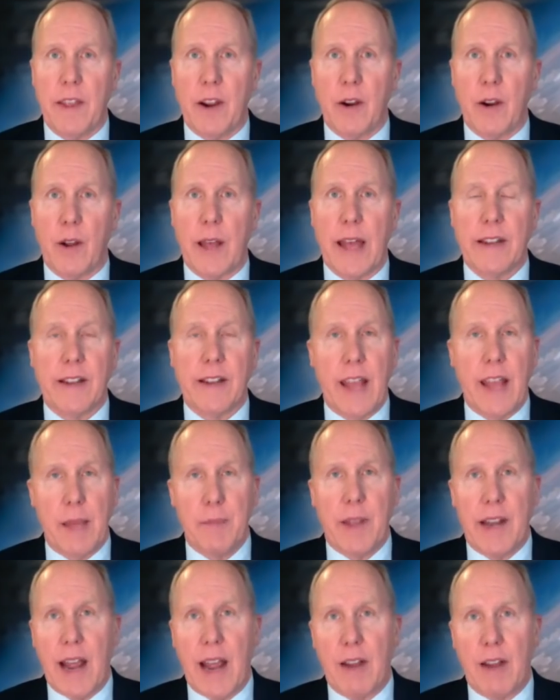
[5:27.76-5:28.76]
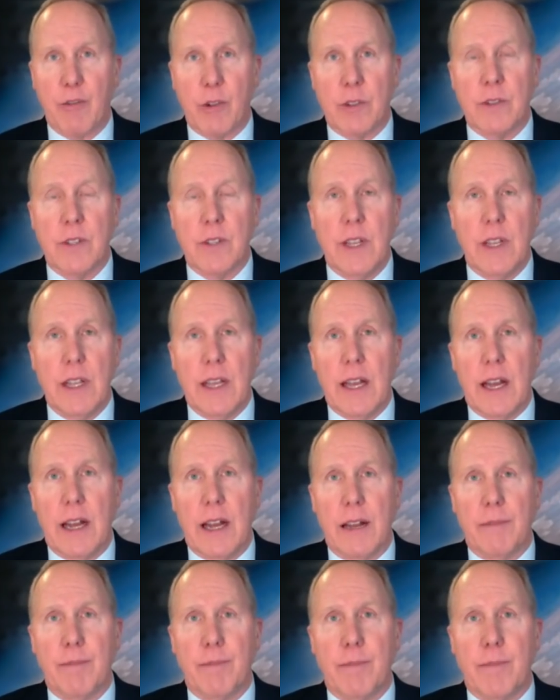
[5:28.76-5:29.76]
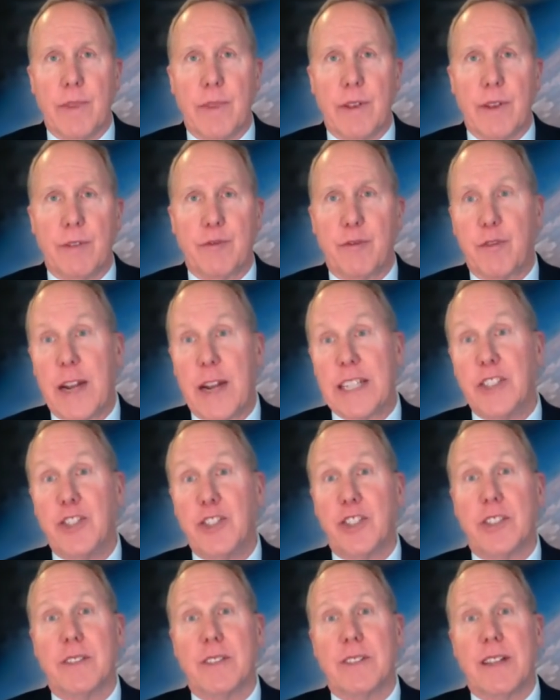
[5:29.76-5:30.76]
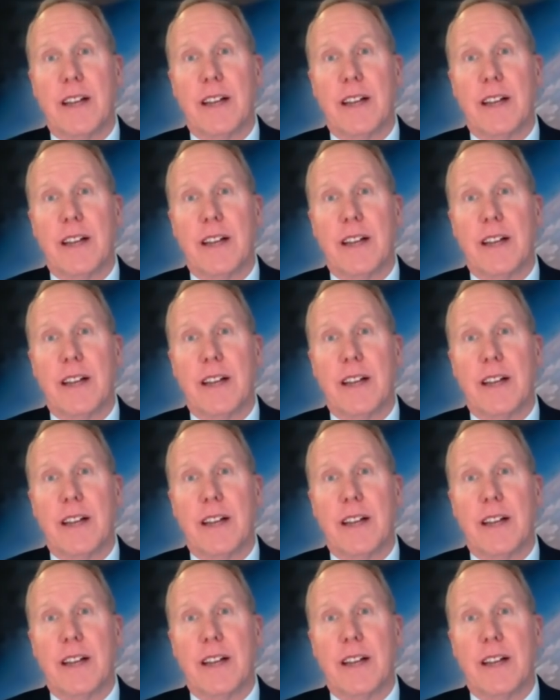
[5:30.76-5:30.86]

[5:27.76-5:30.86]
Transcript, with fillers: there at Cape Canaveral. The French,